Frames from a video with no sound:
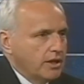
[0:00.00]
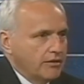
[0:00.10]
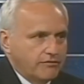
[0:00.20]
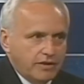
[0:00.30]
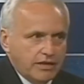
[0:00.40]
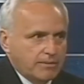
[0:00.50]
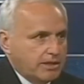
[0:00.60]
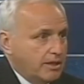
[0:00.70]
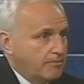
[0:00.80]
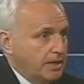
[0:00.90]
a family
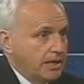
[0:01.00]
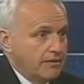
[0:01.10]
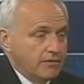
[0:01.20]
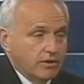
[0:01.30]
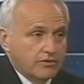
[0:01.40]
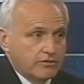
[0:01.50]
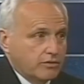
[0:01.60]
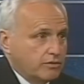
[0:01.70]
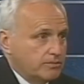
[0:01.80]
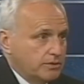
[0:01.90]
that may have lost their
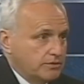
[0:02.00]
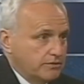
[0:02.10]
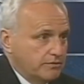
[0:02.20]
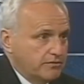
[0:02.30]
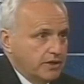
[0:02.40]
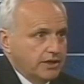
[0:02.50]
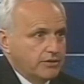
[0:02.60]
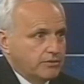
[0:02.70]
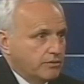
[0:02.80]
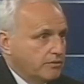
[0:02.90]
home due to
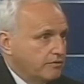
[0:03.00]
fire or